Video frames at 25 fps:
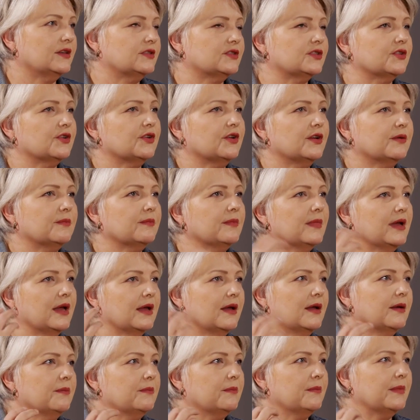so
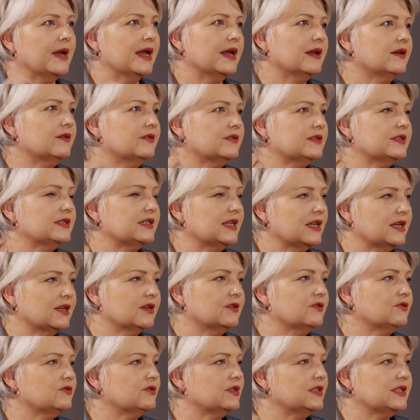a male
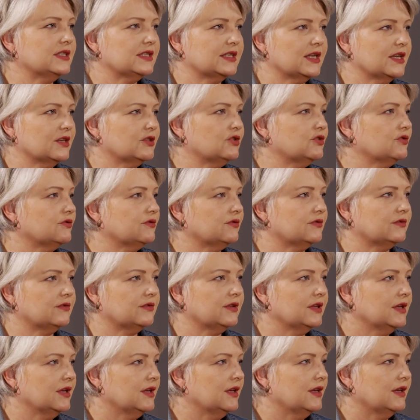secondary
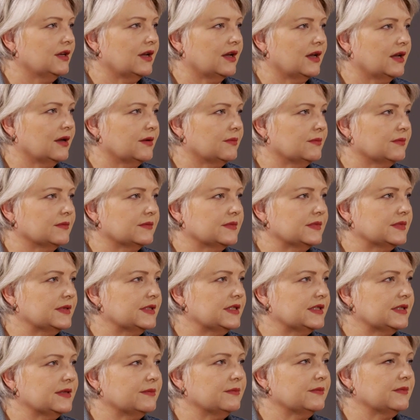sexual
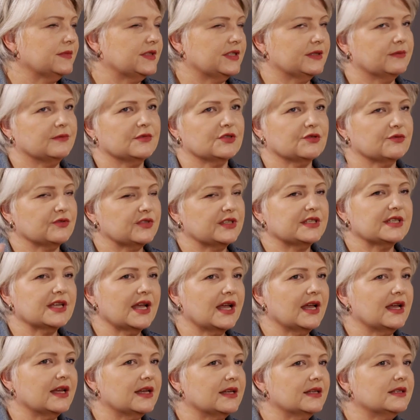symptoms or
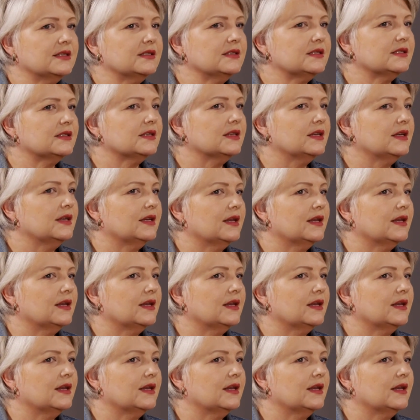signs,